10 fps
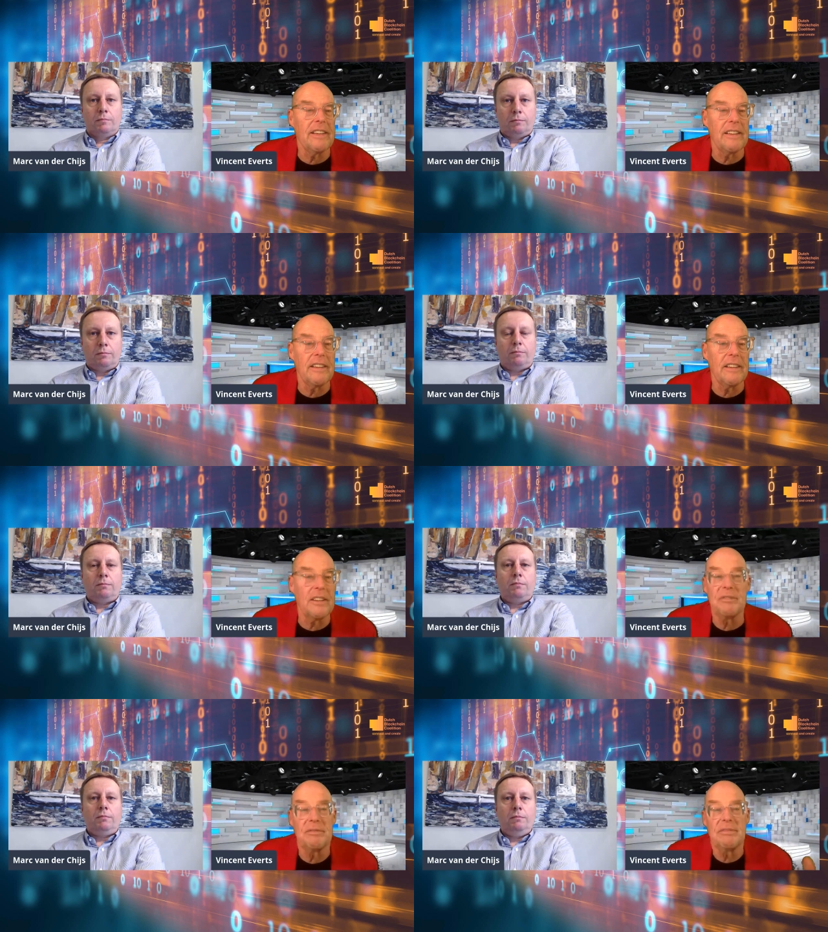
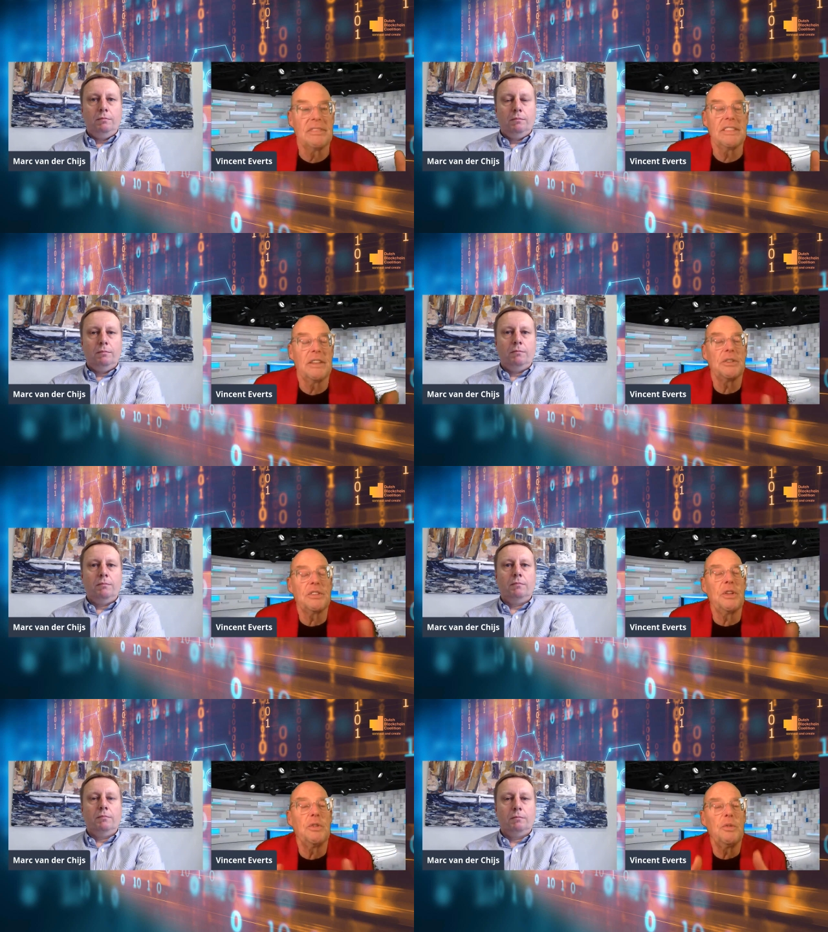Speaker 1: uh, so.
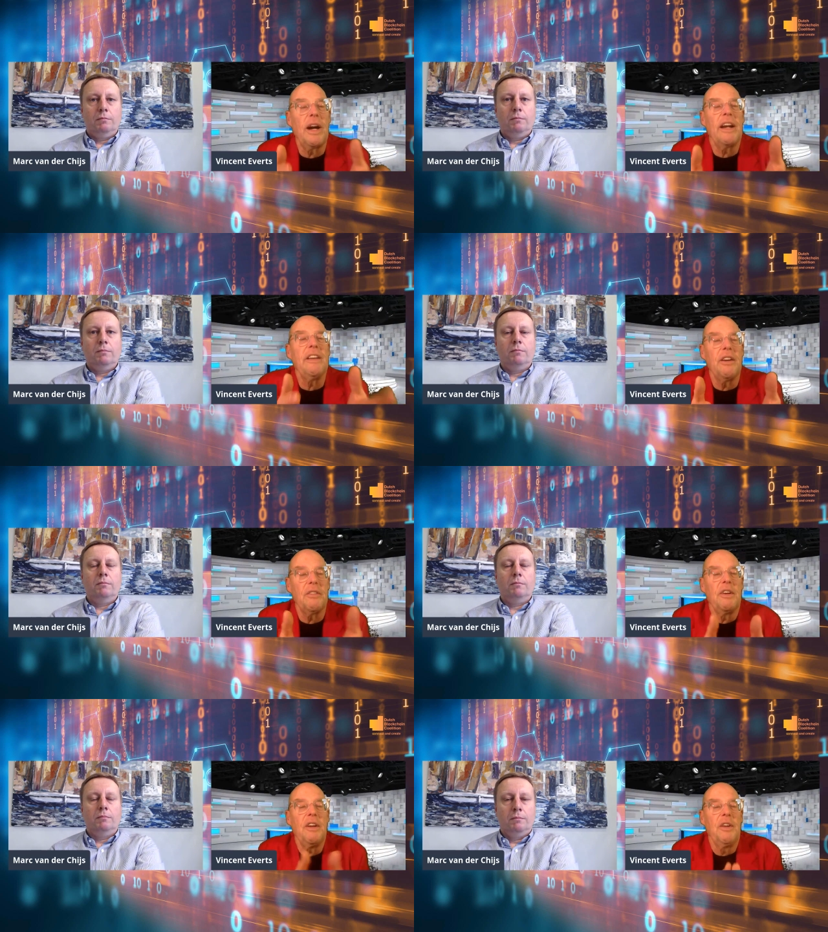So why do
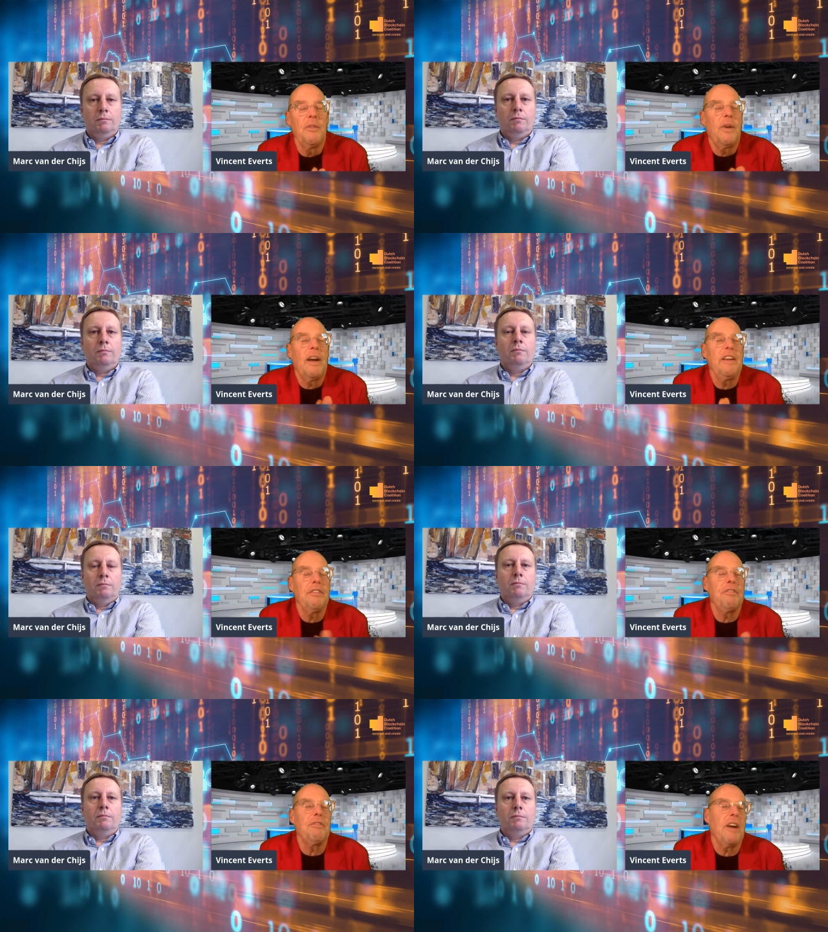you, why do
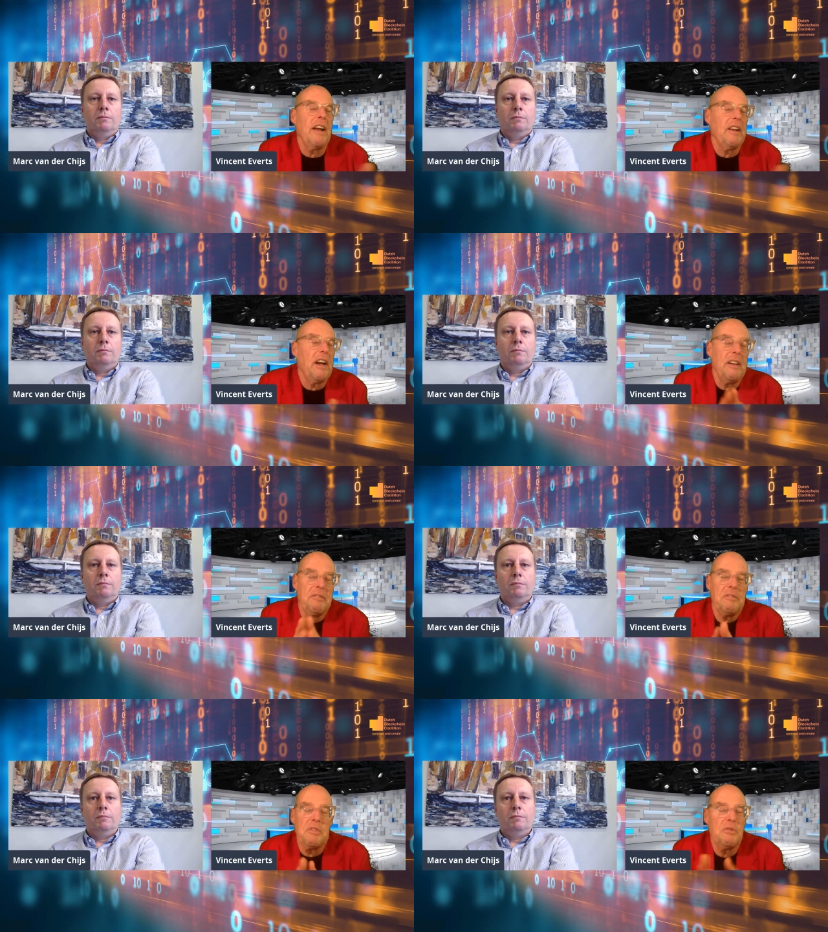you why
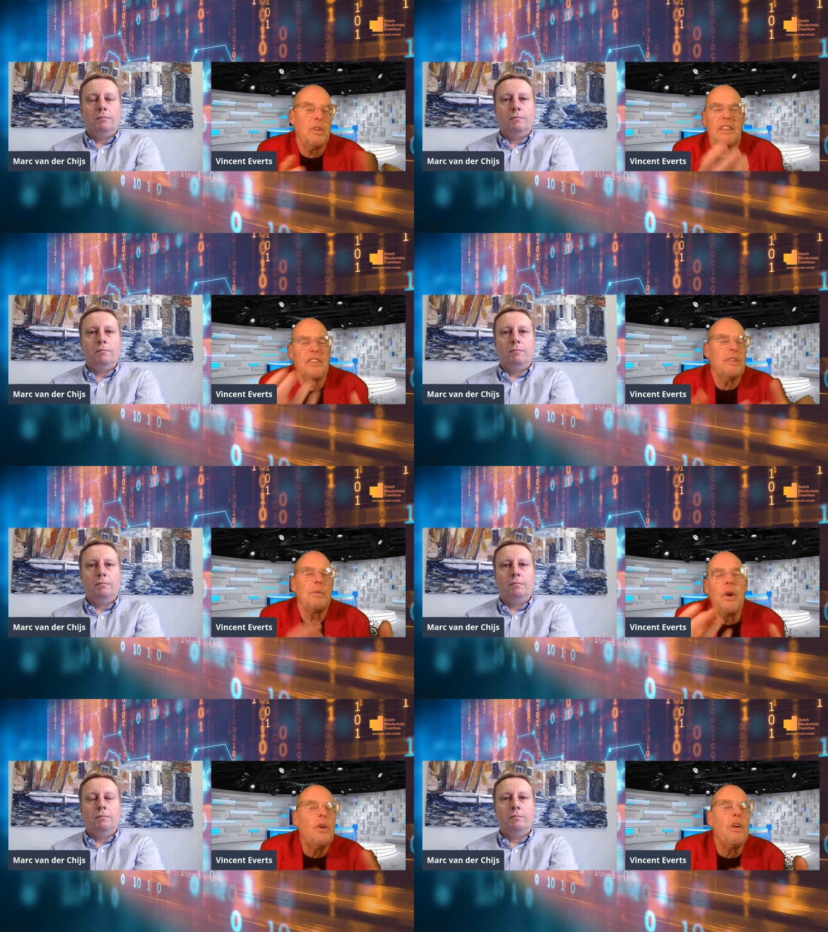what's the
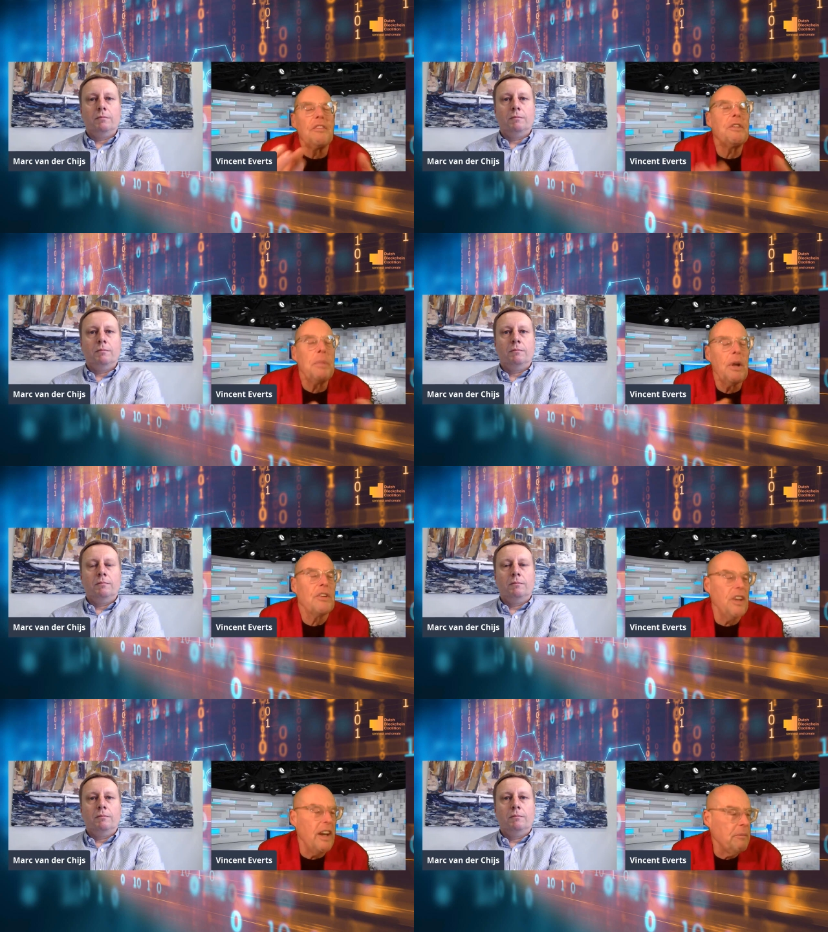role of the
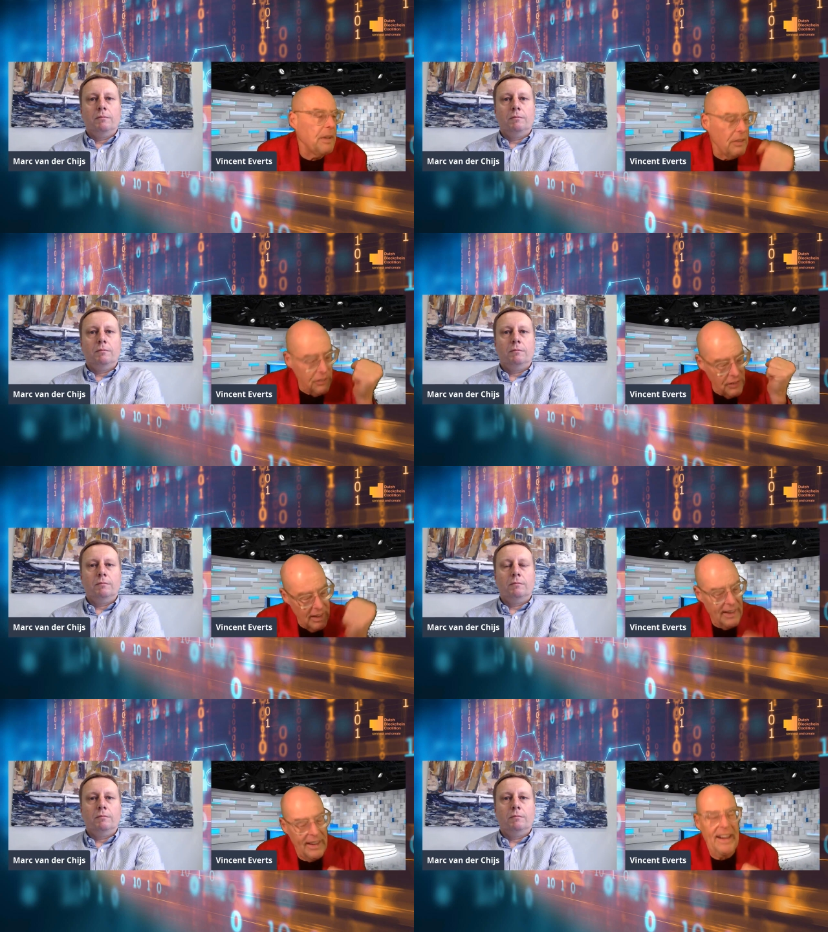blockchain? Because
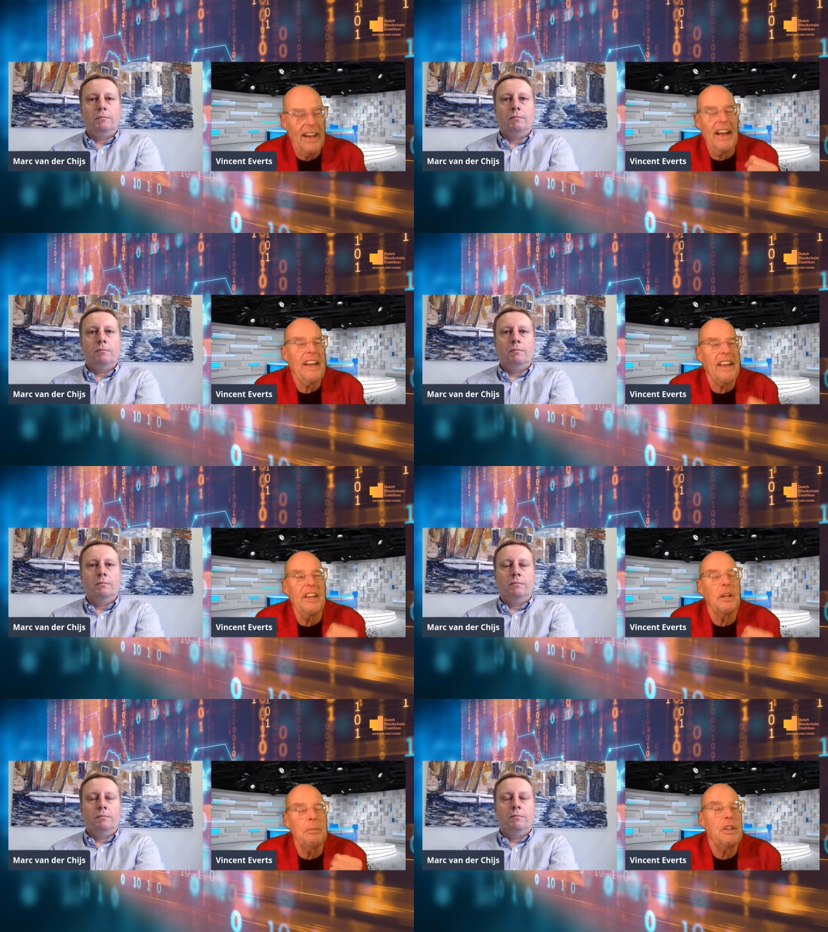I
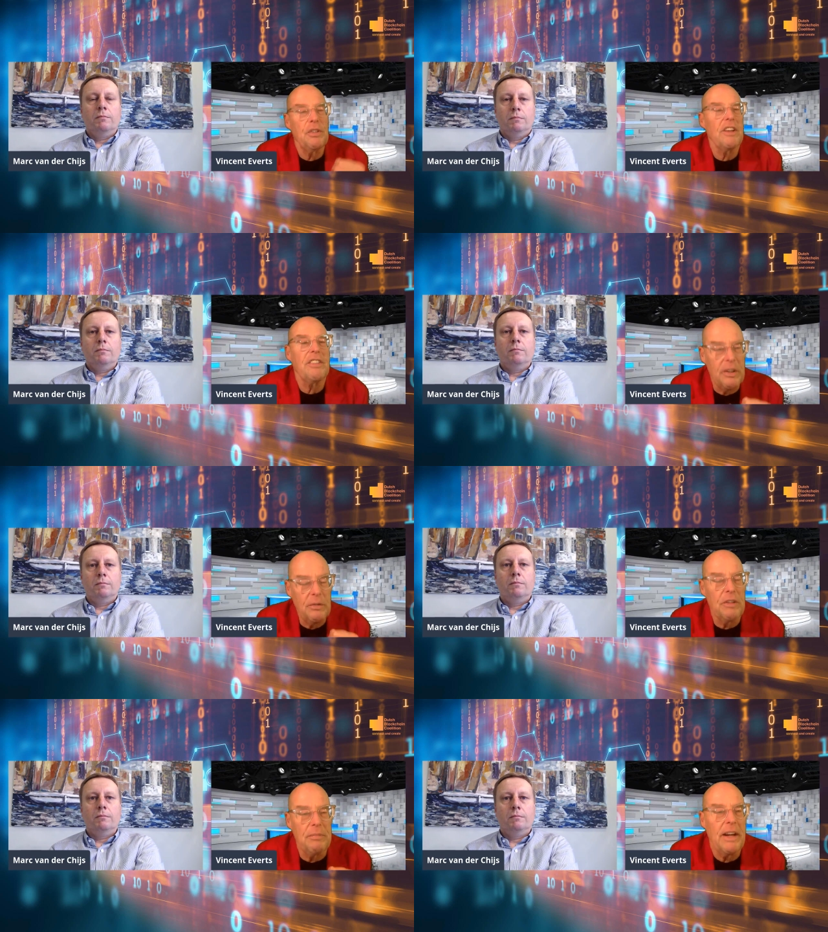cannot be trusted
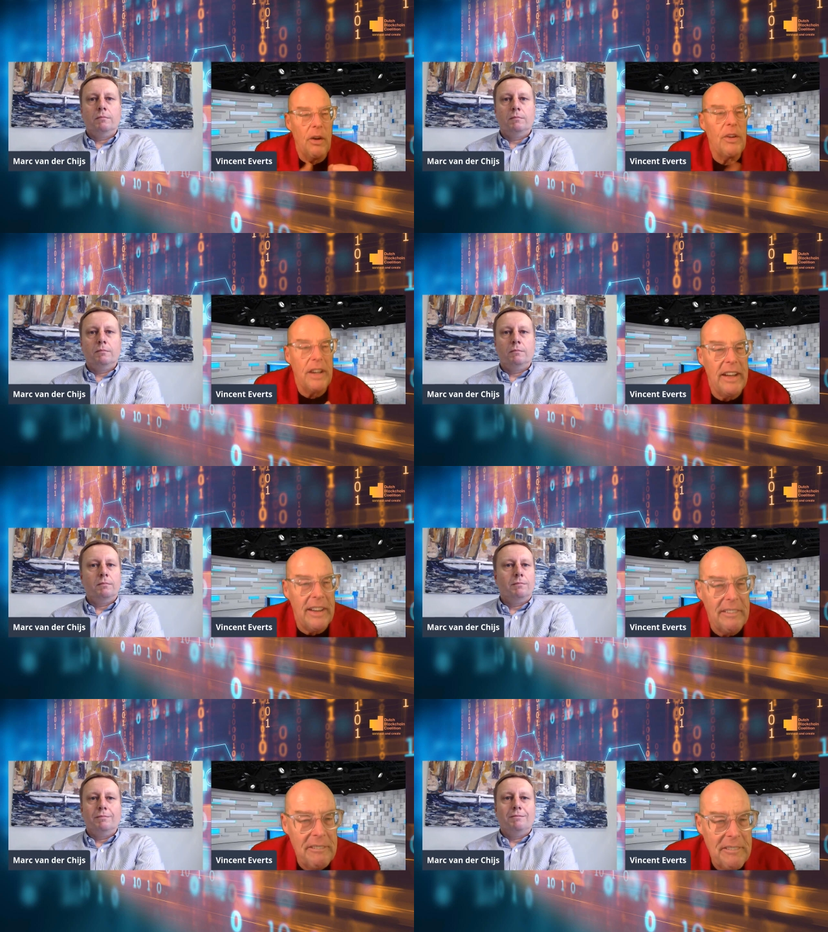with my own
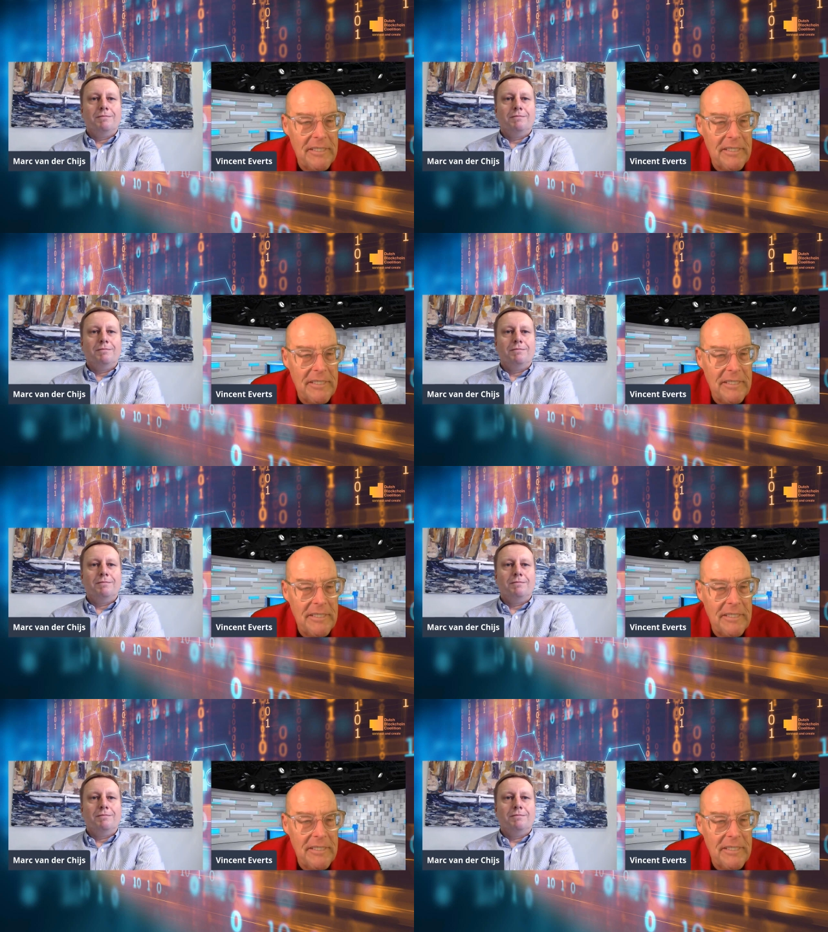key.